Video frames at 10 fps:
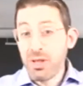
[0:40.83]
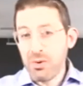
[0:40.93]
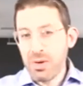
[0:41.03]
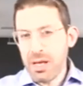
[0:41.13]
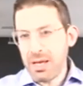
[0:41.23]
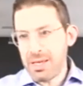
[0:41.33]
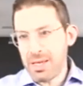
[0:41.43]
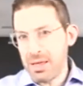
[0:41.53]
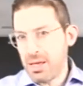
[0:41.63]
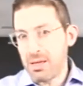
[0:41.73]
What's really
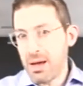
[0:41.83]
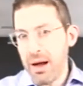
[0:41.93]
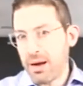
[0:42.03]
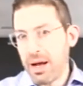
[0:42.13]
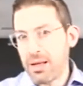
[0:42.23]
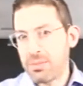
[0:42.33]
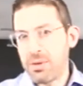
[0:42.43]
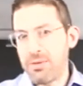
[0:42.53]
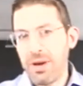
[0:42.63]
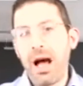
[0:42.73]
unique is that the
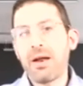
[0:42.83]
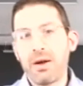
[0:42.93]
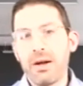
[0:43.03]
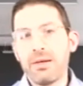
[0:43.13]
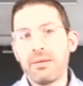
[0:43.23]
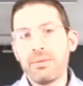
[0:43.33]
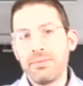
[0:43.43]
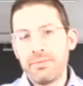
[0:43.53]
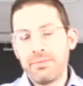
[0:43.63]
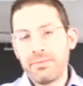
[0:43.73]
entire concept of Hanukkah